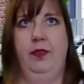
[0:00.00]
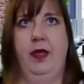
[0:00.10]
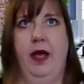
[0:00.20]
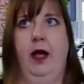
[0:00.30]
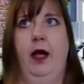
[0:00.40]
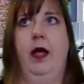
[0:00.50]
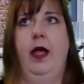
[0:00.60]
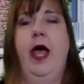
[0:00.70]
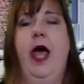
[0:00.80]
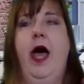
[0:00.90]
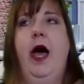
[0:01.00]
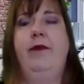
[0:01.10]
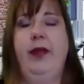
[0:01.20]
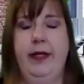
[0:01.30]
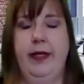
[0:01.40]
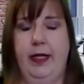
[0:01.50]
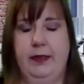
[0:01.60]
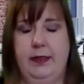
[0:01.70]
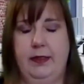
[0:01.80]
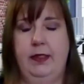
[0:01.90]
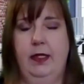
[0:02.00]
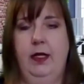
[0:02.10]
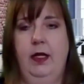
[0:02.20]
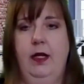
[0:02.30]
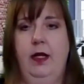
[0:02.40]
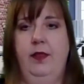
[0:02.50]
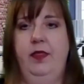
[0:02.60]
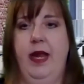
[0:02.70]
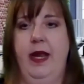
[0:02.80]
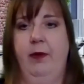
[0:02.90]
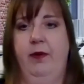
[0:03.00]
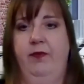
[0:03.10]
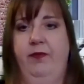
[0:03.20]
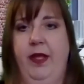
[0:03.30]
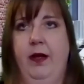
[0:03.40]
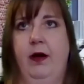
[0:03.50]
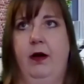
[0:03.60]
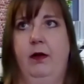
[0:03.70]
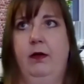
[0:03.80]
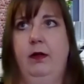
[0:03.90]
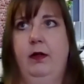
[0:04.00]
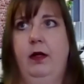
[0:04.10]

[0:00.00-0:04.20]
the heaviness that I would feel.